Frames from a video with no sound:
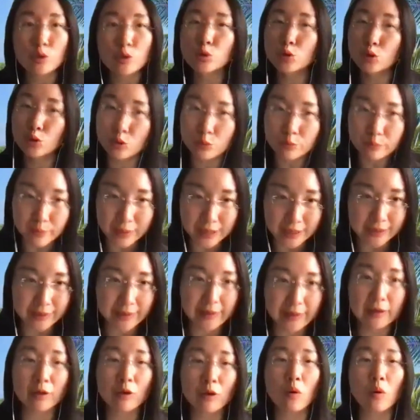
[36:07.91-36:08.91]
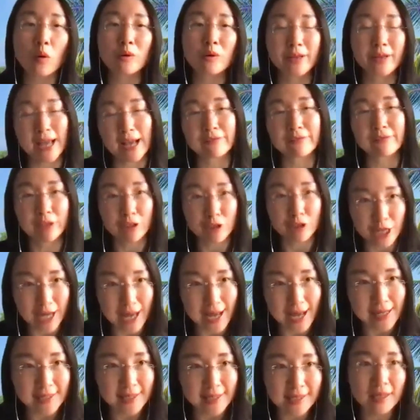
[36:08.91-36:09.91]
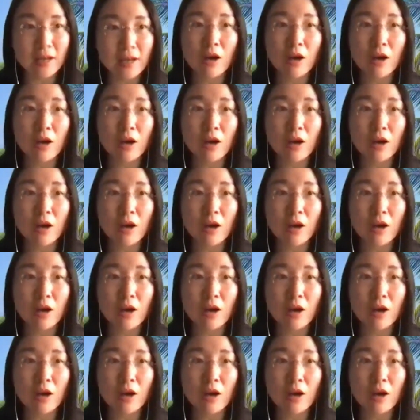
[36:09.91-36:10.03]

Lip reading: Zoom meeting or cafe chat,